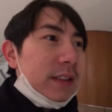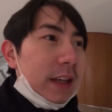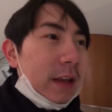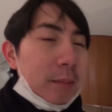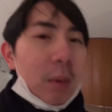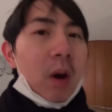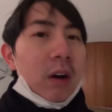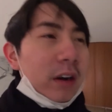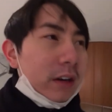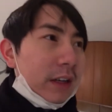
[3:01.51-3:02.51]
like a
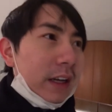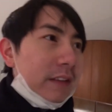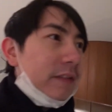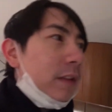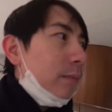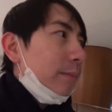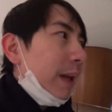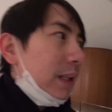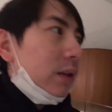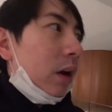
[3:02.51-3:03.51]
bar kind of
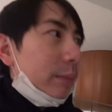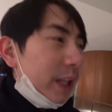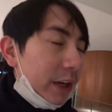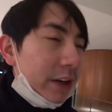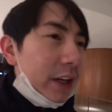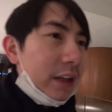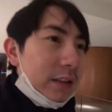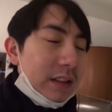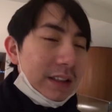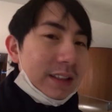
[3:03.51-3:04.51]
main lobby area,
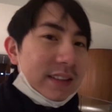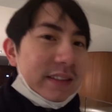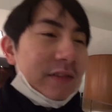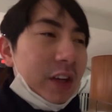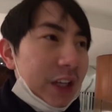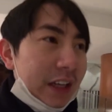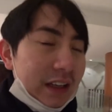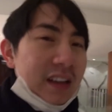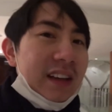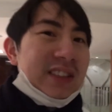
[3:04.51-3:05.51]
and it's very
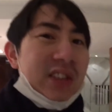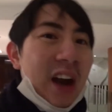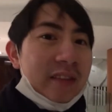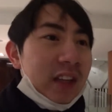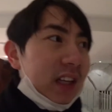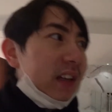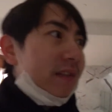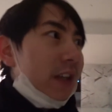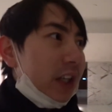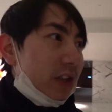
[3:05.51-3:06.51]
extravagant,
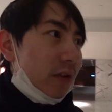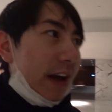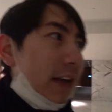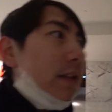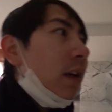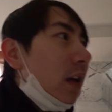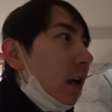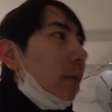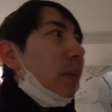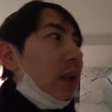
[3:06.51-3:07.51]
very grand.
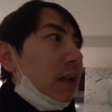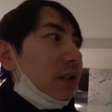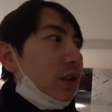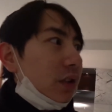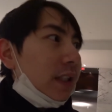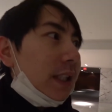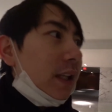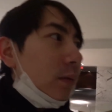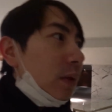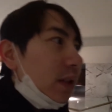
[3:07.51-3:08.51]
But let's just
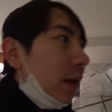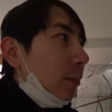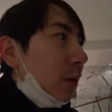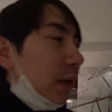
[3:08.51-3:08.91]
see what's up with